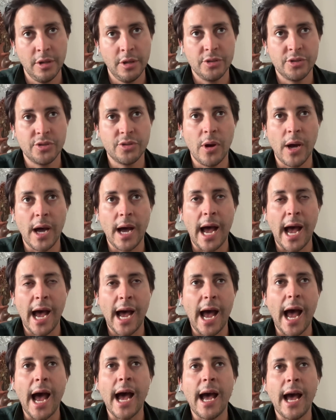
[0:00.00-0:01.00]
So
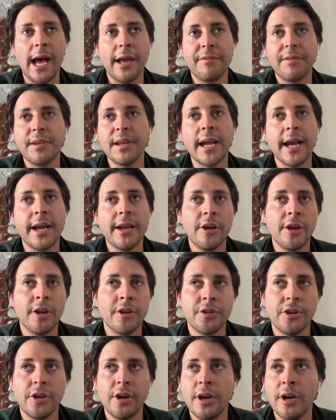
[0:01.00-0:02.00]
I think I
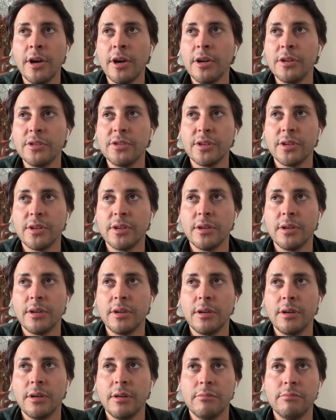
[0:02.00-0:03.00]
learned a lot,
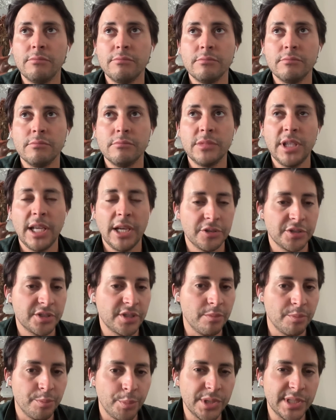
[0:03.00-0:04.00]
on
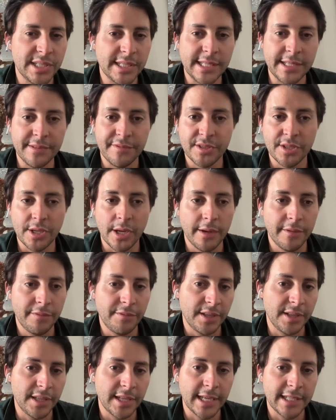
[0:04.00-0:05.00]
some positive stuff
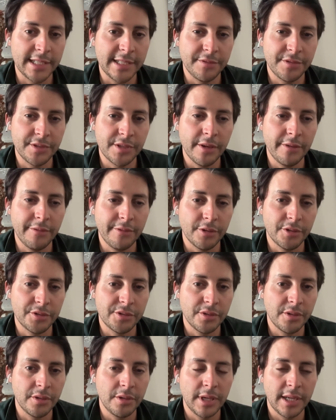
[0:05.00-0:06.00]
and negative stuff
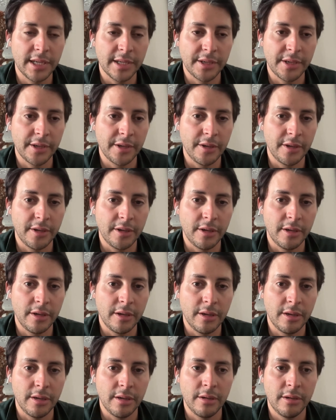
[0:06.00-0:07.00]
also. Like
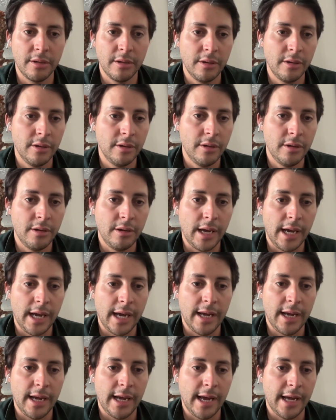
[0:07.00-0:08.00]

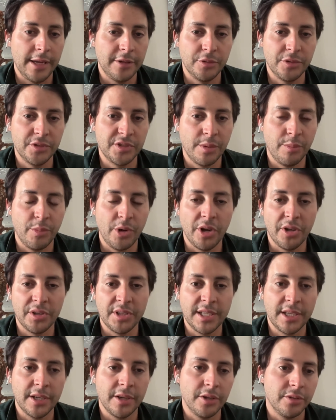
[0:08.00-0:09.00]
I took some
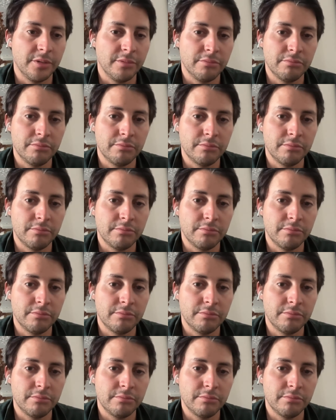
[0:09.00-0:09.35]
learning on.